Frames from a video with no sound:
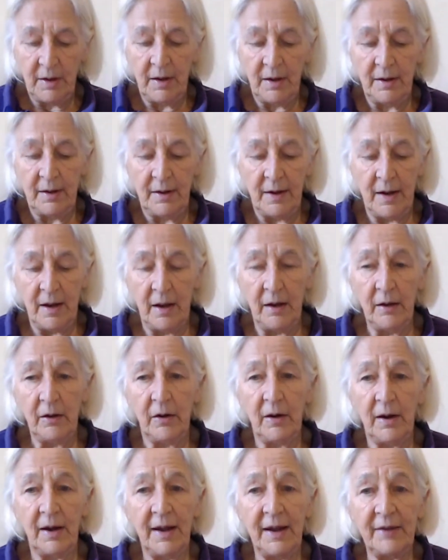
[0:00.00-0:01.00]
Now
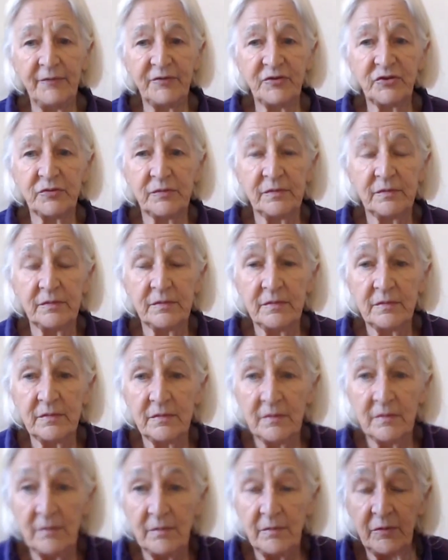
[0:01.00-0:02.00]
I have
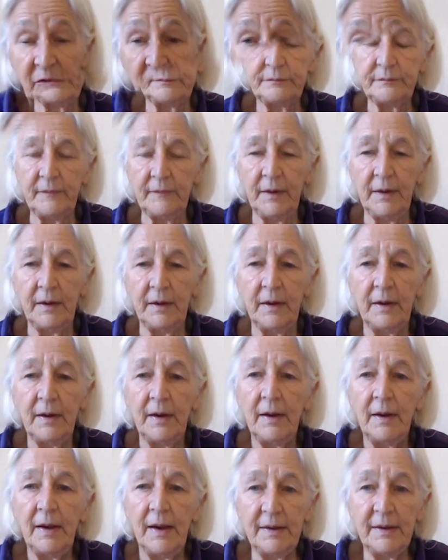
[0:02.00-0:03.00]
created a whole...
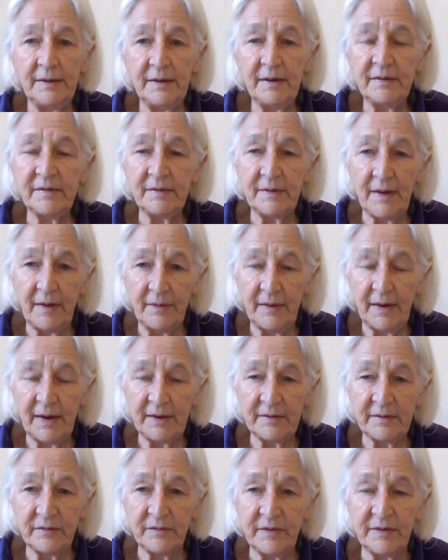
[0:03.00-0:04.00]
And here's another
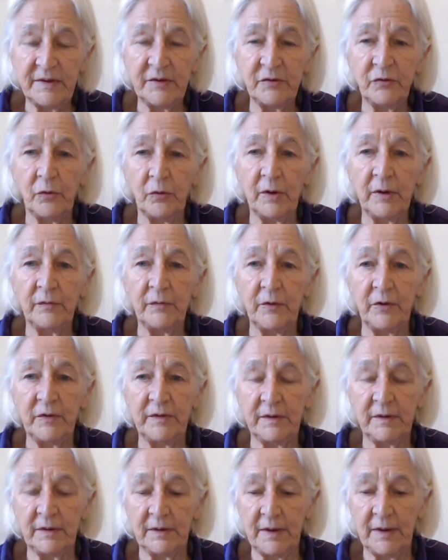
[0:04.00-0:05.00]
activity, drawing
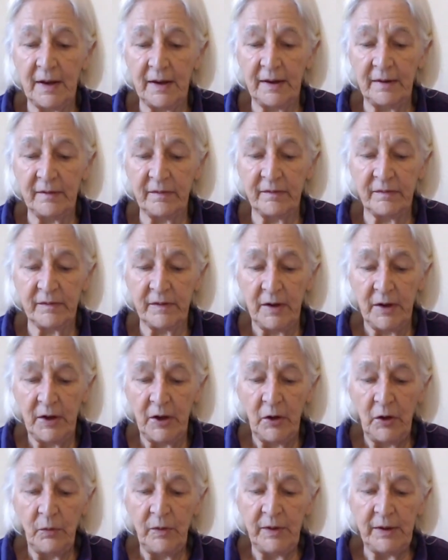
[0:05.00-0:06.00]
vertical lines.
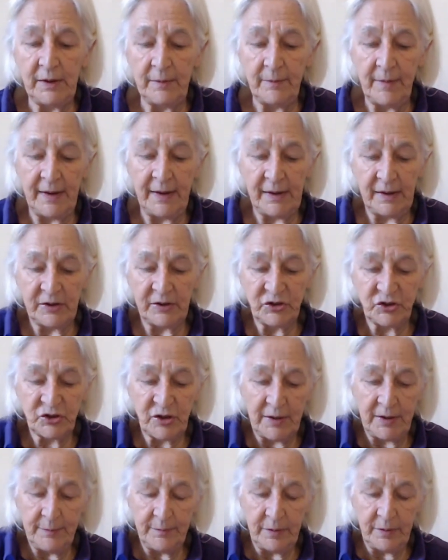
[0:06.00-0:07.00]
We can make a
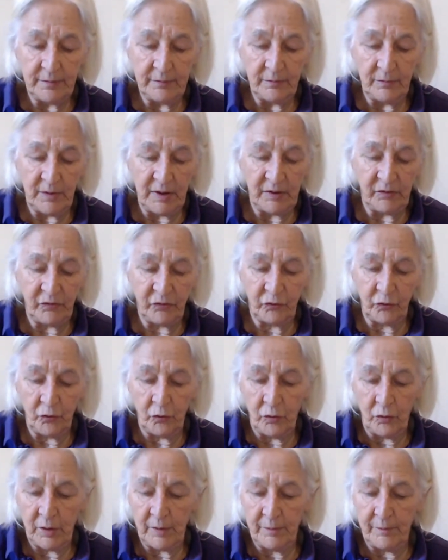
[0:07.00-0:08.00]
shape. Let's
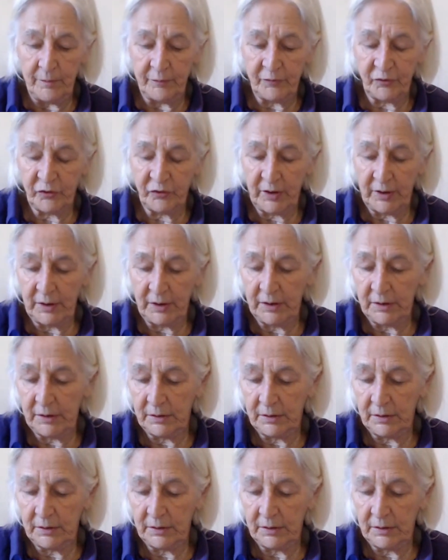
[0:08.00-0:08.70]
draw a truck